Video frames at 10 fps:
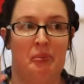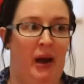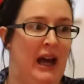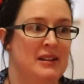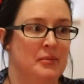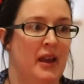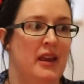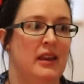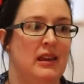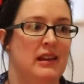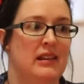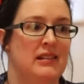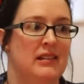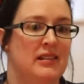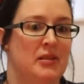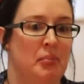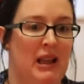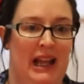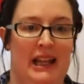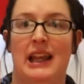pattern making, the
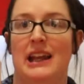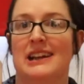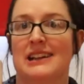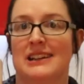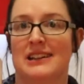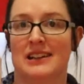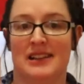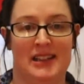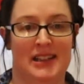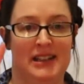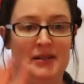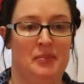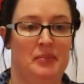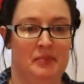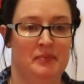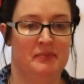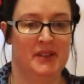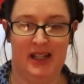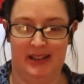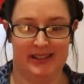planning, the
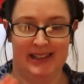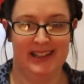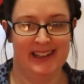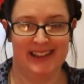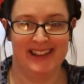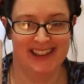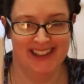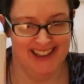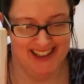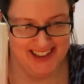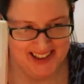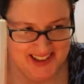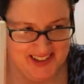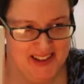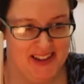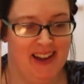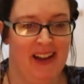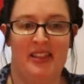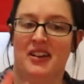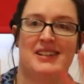cutting,
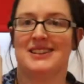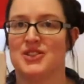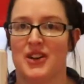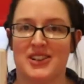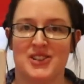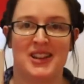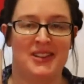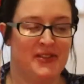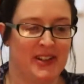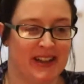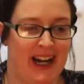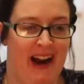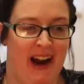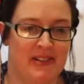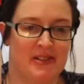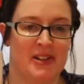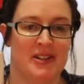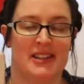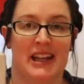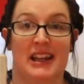the construction, the figuring out how it all
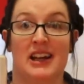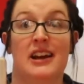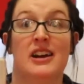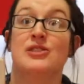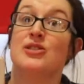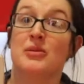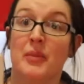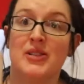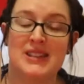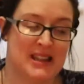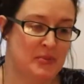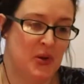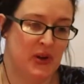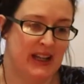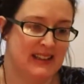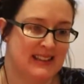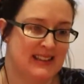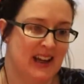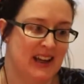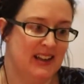goes together took most of the morning.
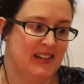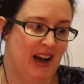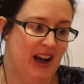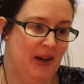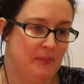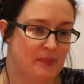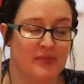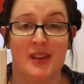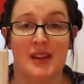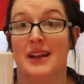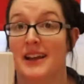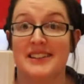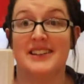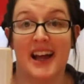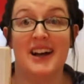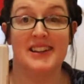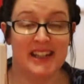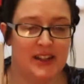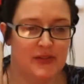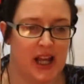So it's now the
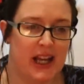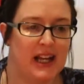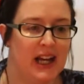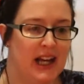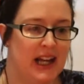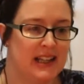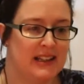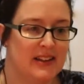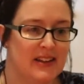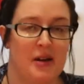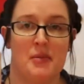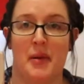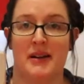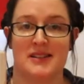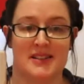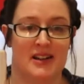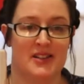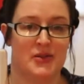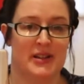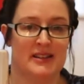evening and I'm about to start
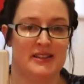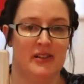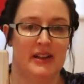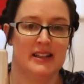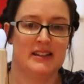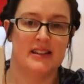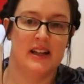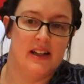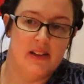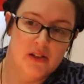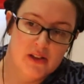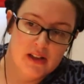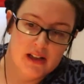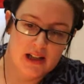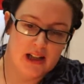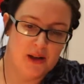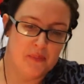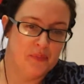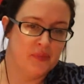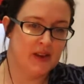doing the sewing. So
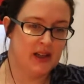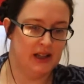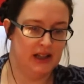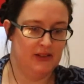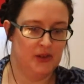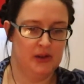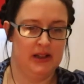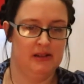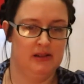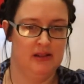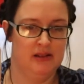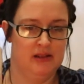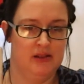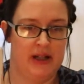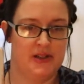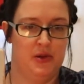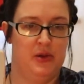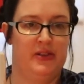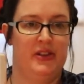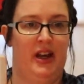can I give you a little quick tour?
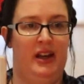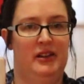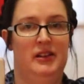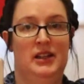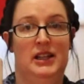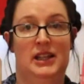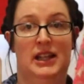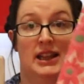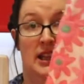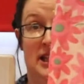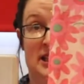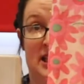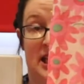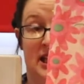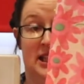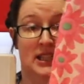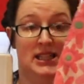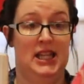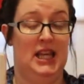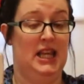So this is
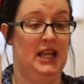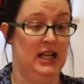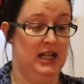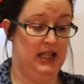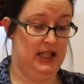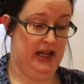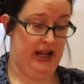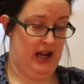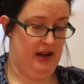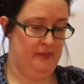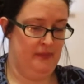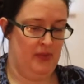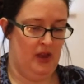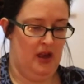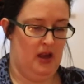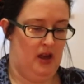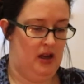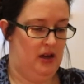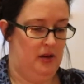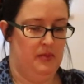the lining.
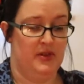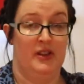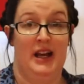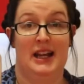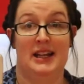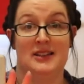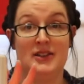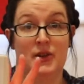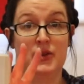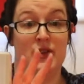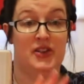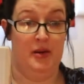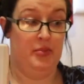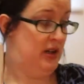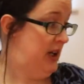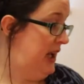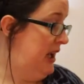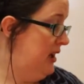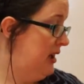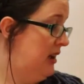So that gets sewed
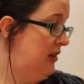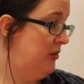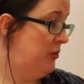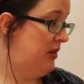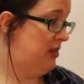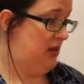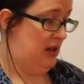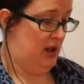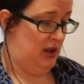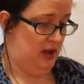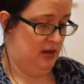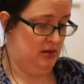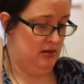separately along with the